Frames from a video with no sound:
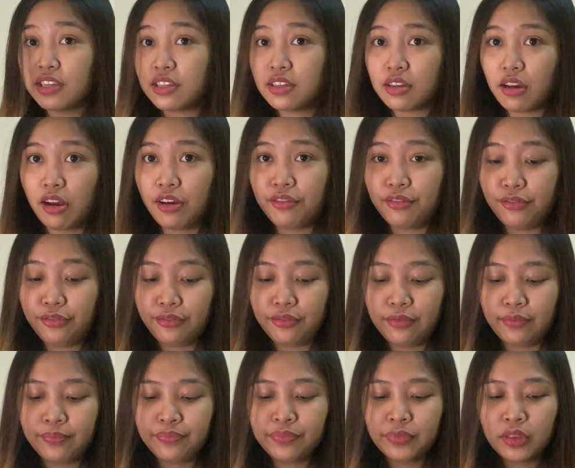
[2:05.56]
off,
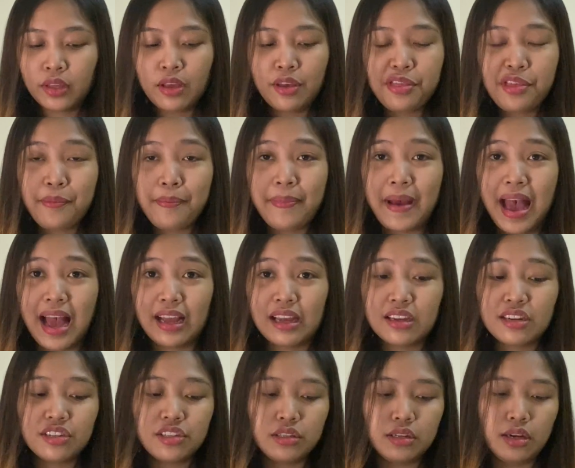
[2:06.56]
the
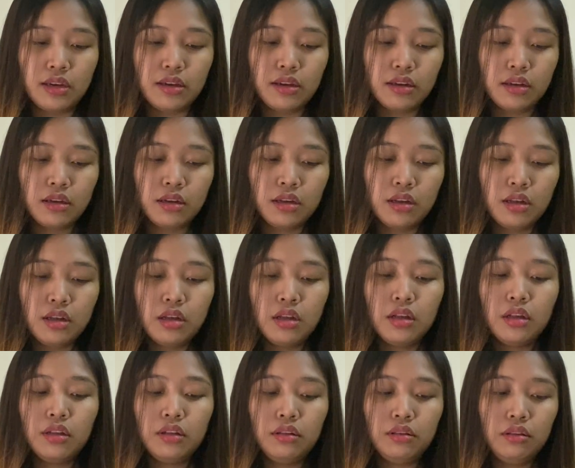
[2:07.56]
packaging
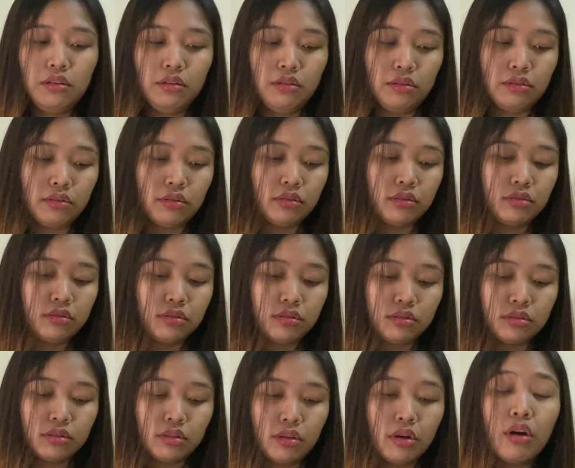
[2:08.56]
looks
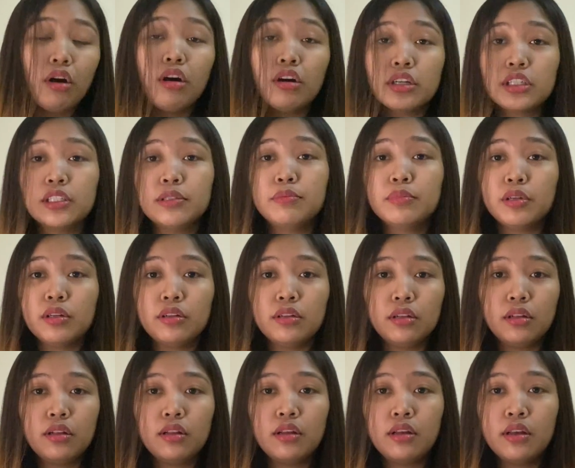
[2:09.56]

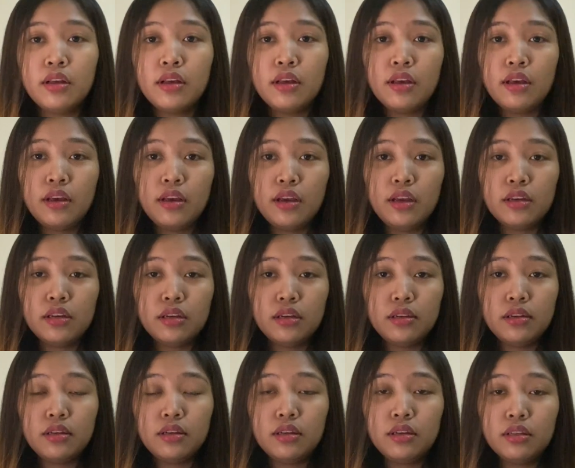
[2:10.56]
horrible.
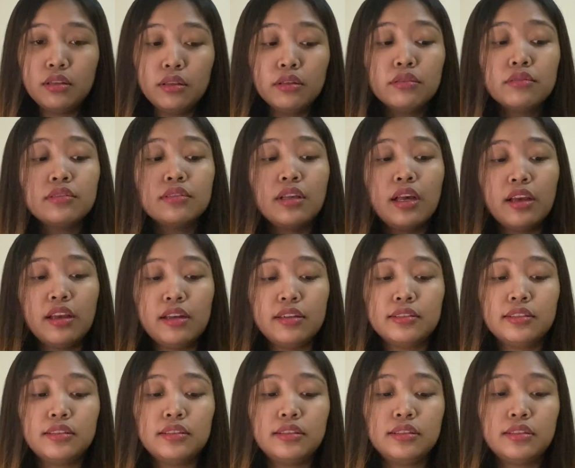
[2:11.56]
Looks like it
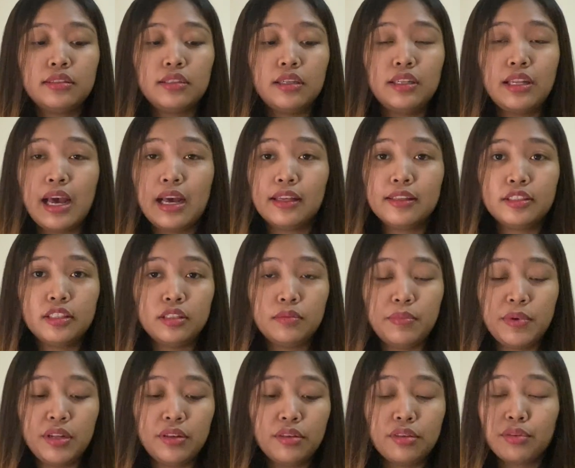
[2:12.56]
has
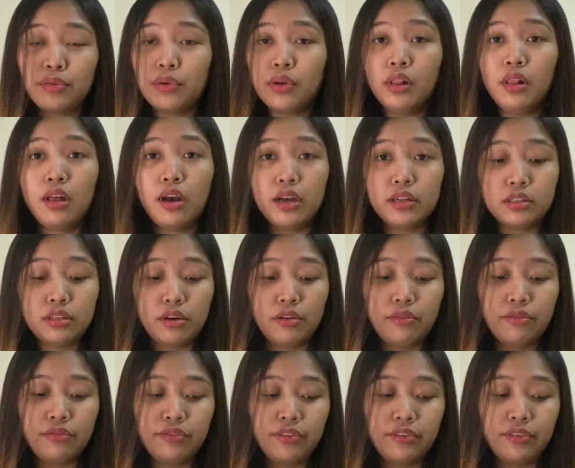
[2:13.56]
been through a lot of